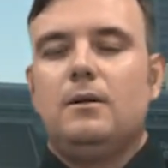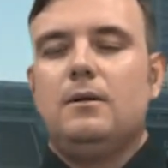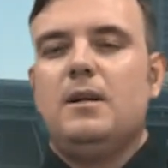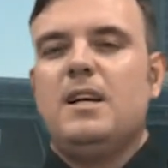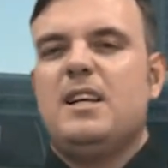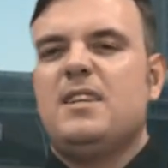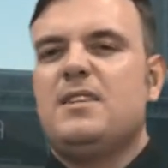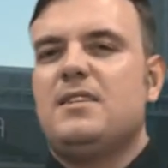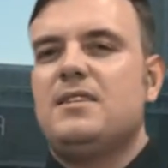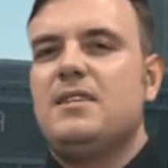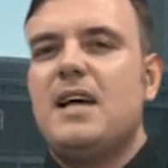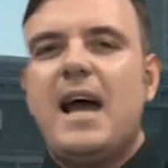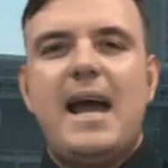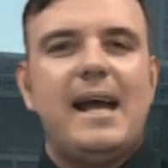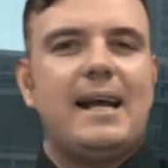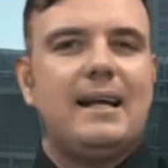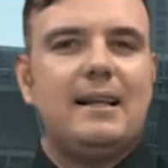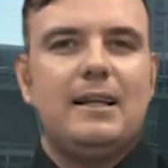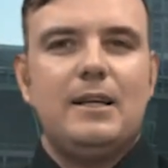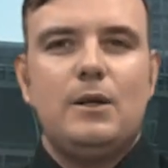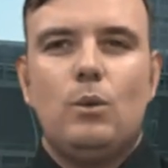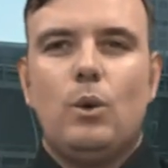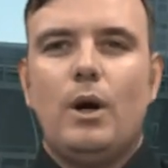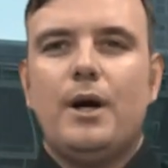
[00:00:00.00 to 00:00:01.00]

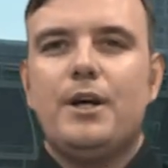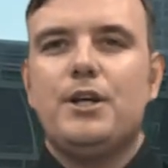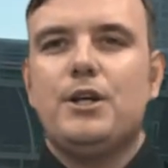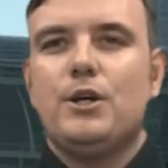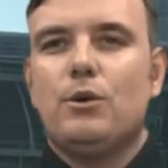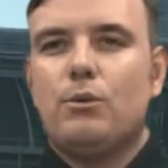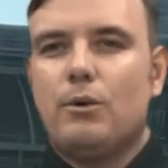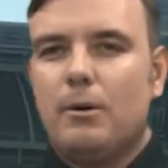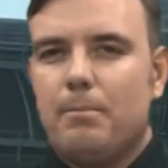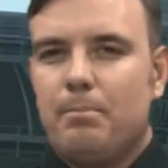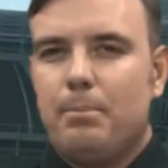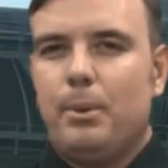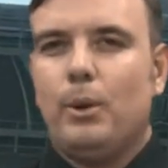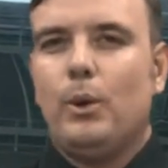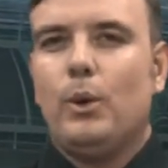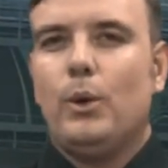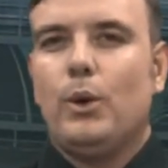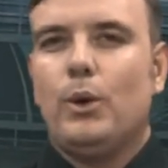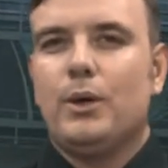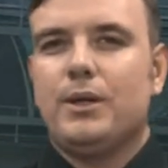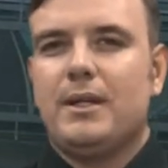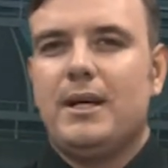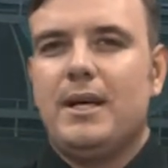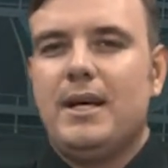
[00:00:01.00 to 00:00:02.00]
exactly what your
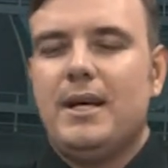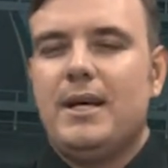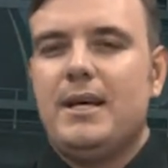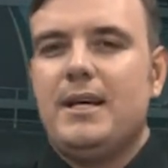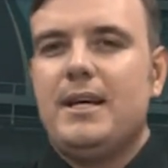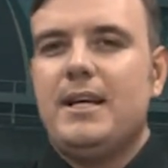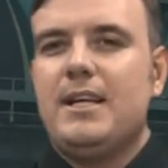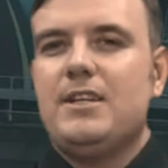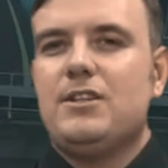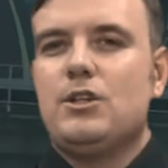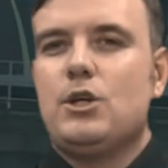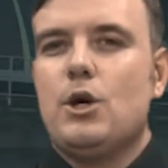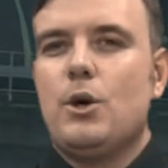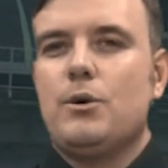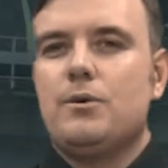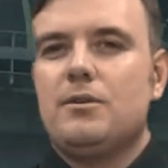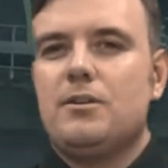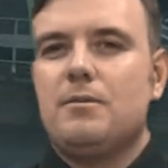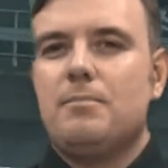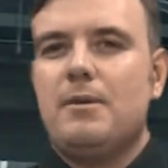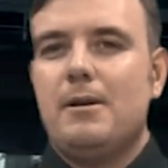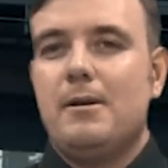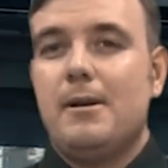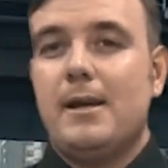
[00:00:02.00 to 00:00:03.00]
report is going
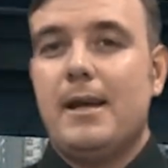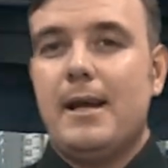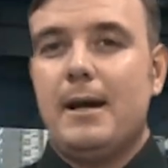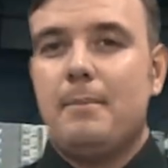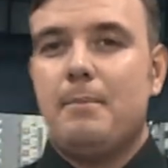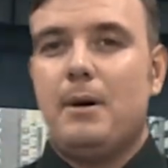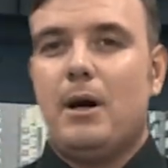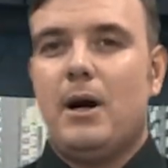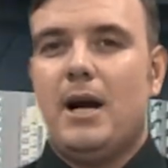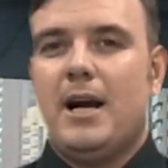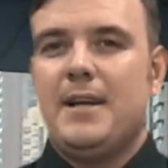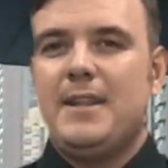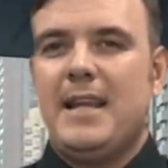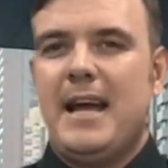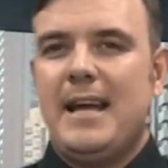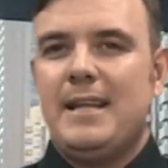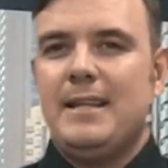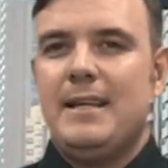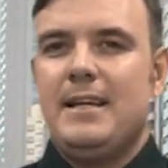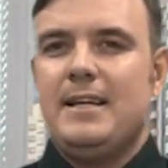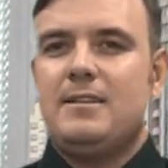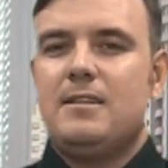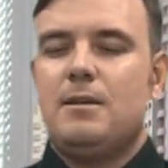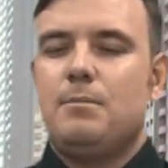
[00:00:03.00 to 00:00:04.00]
to be about. And that
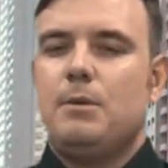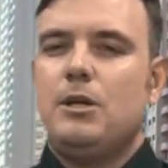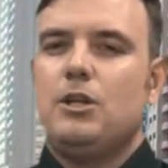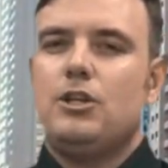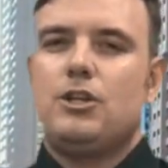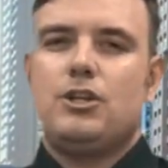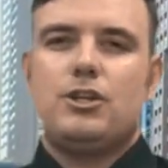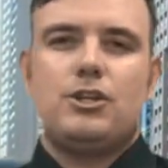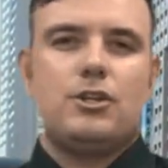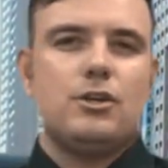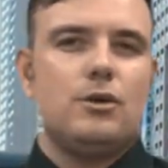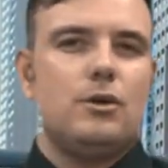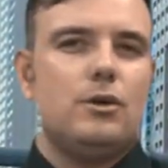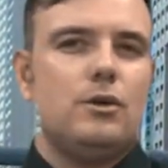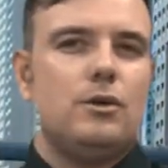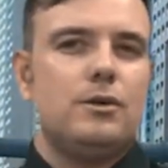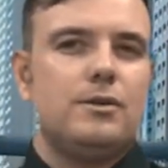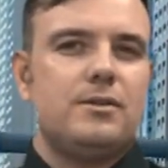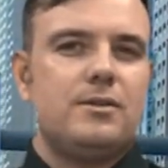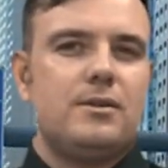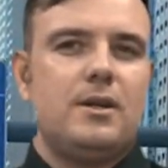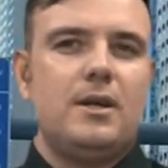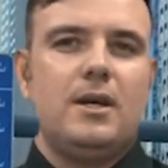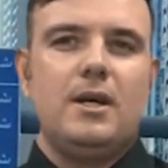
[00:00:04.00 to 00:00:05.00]
needs to be
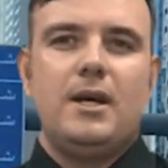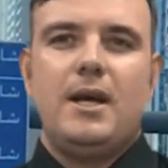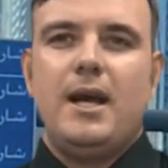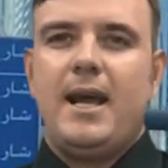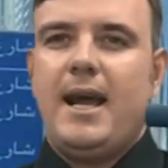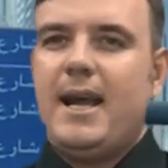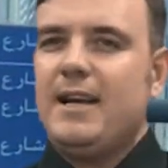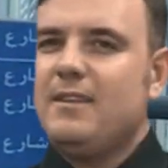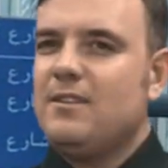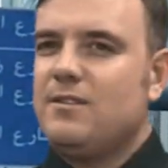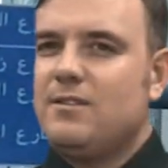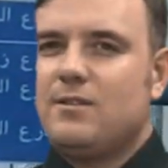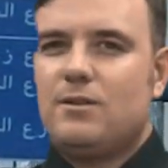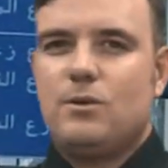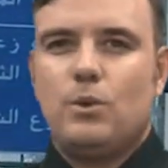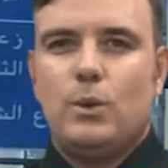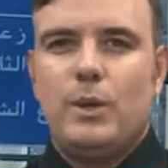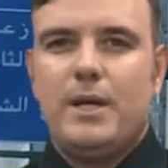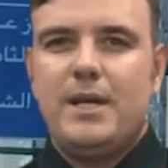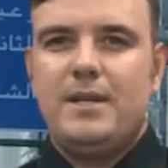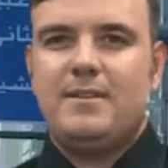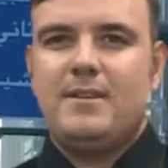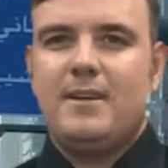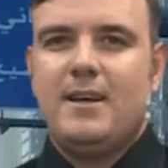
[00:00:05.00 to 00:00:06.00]
short and
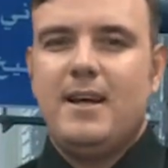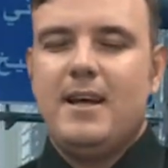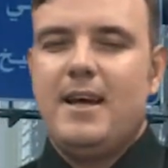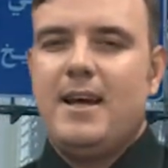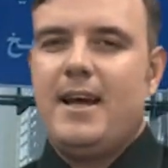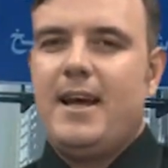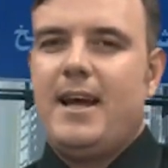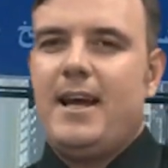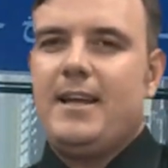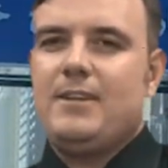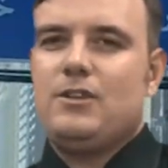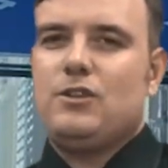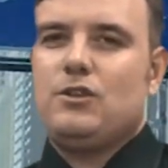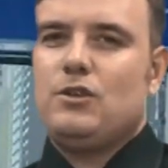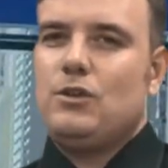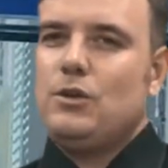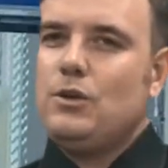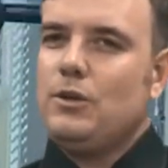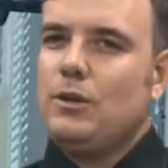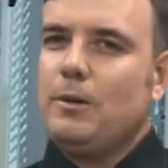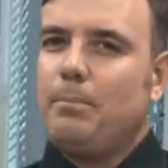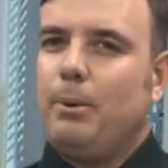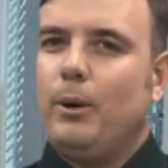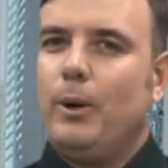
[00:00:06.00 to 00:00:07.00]
sweet and
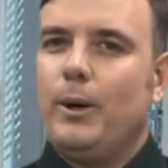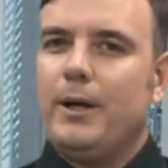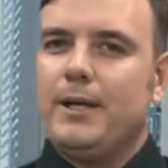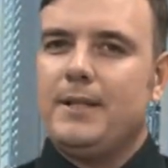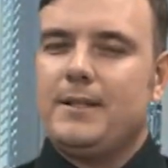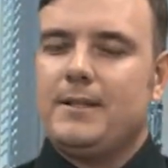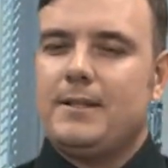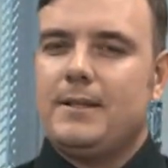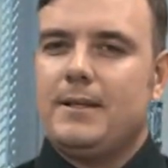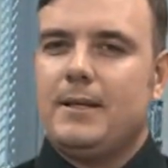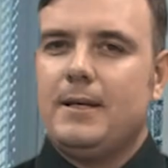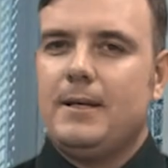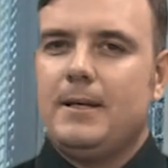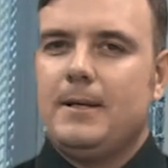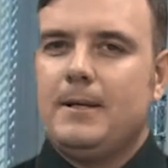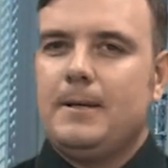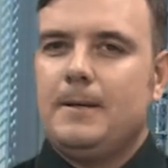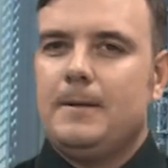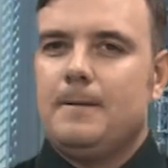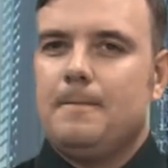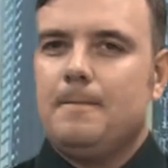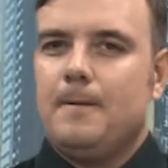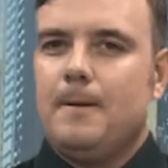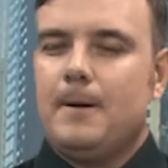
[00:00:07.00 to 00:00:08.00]
to the point,
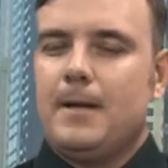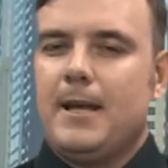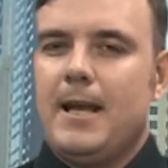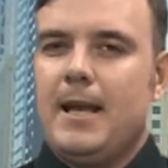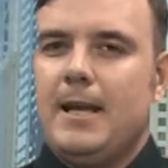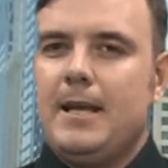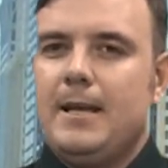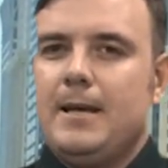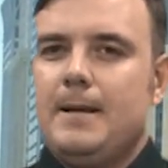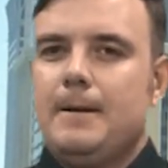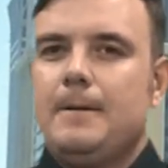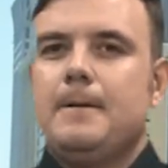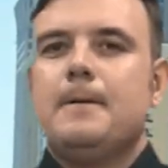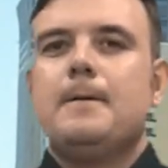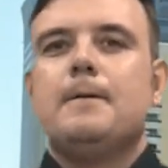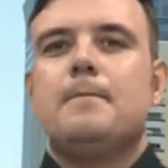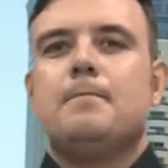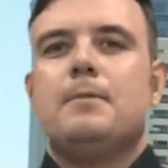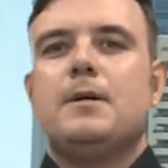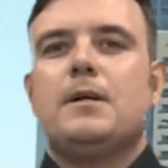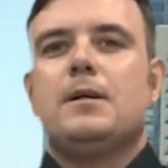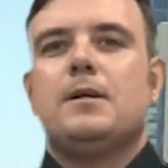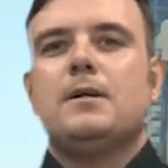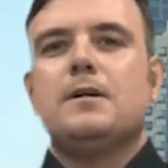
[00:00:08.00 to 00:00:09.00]
okay?
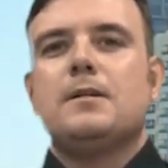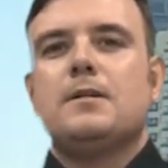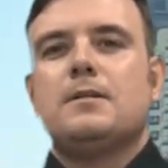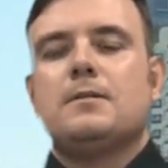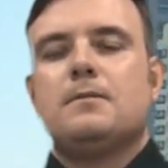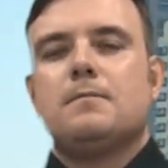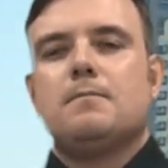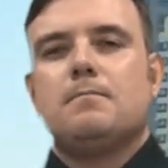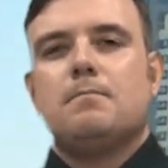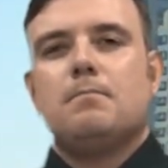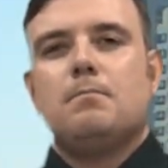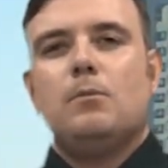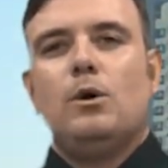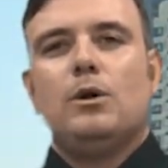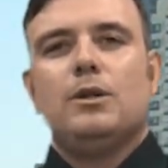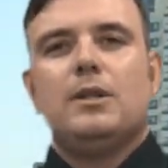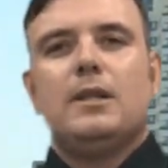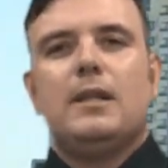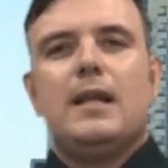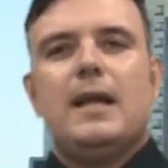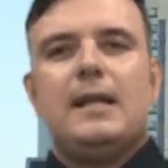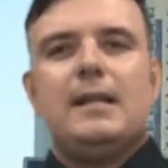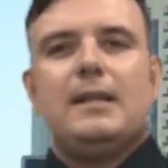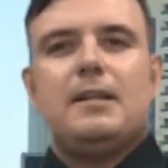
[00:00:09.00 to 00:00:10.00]
Because more
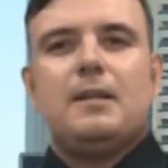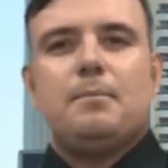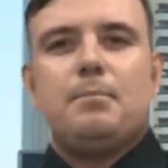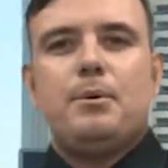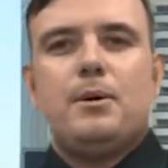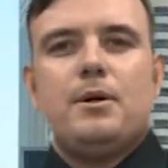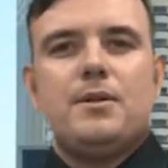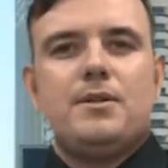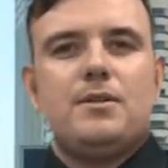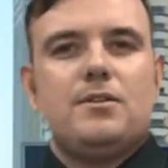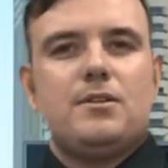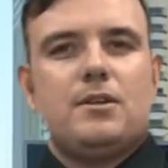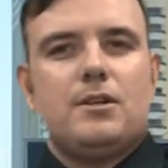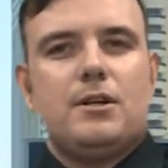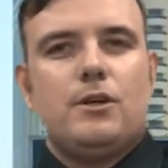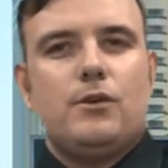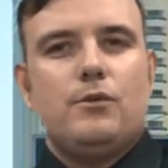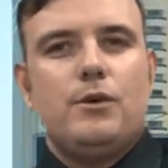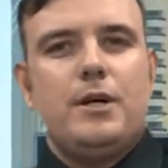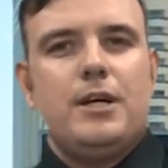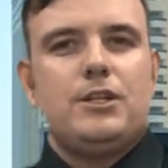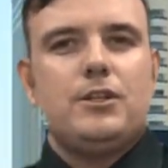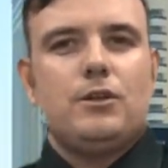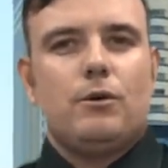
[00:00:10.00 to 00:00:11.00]
than likely the person who's going to
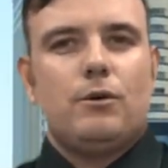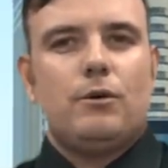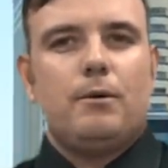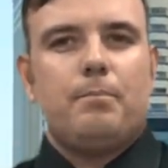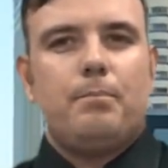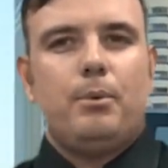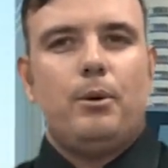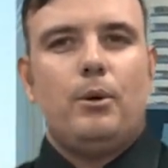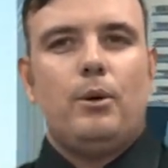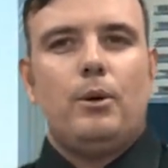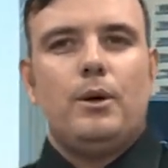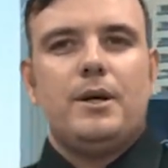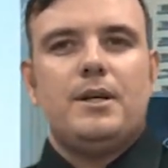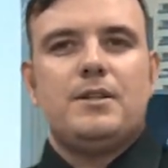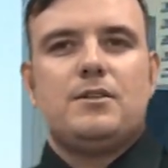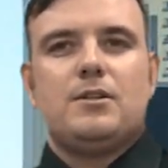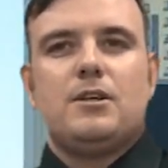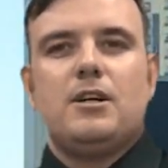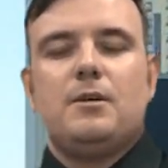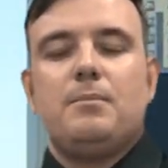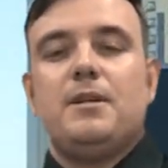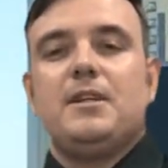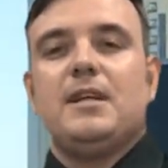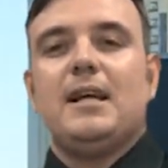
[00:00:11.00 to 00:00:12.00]
read your report is
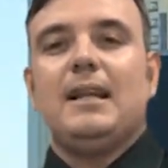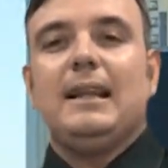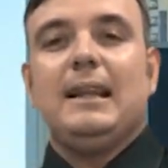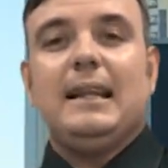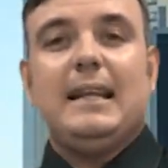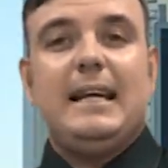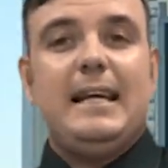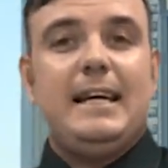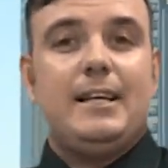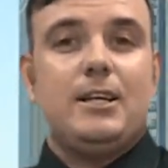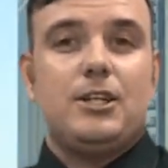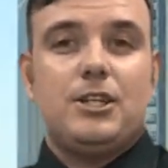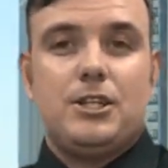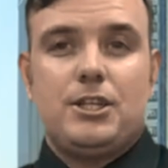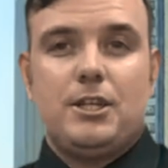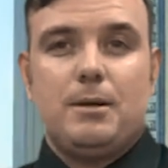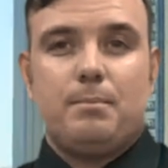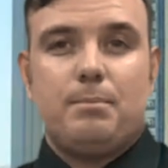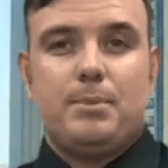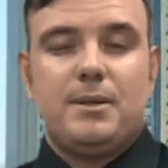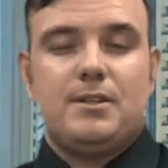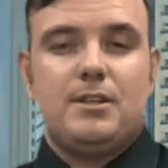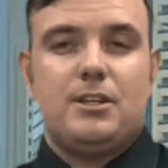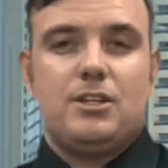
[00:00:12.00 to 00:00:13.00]
going to be in a
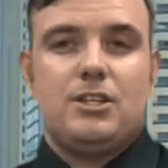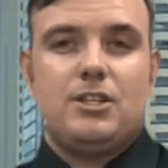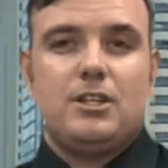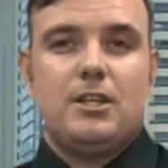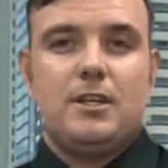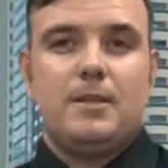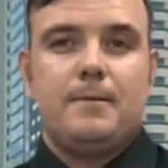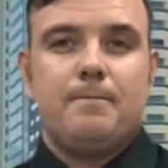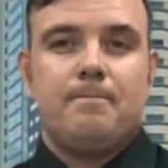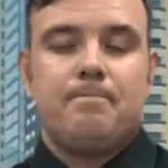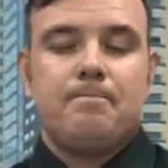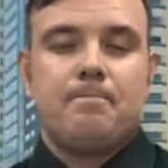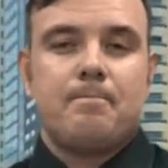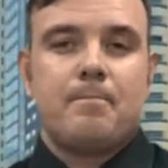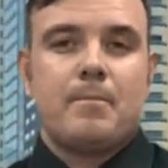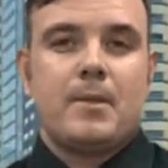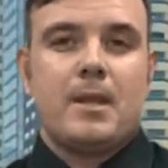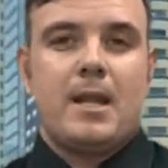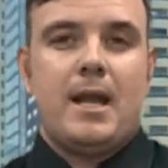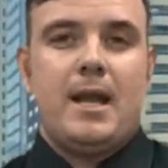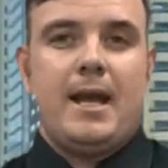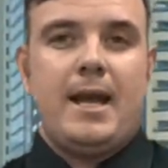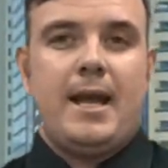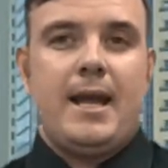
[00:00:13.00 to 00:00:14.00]
leadership position,
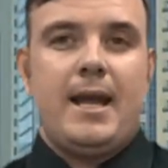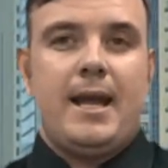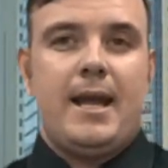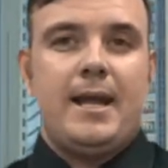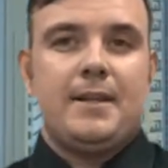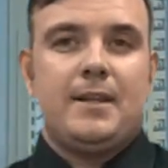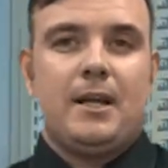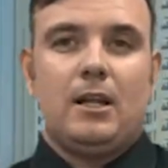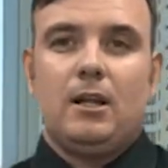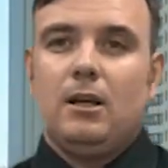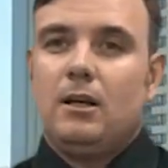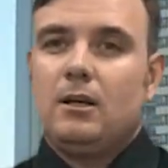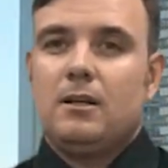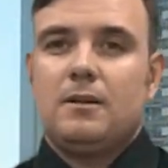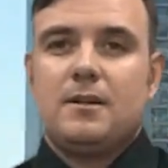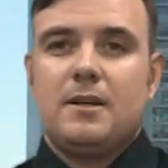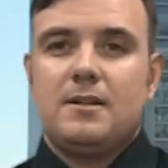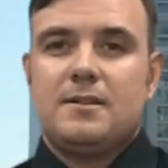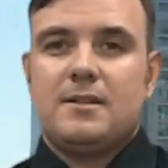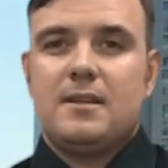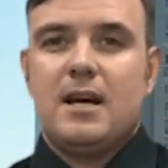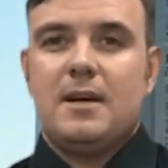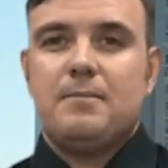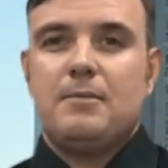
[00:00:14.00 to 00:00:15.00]
and a lot of the
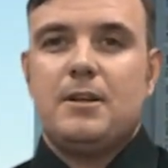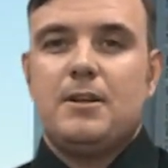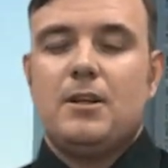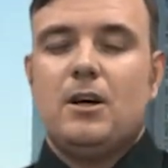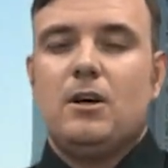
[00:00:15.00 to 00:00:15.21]
time they're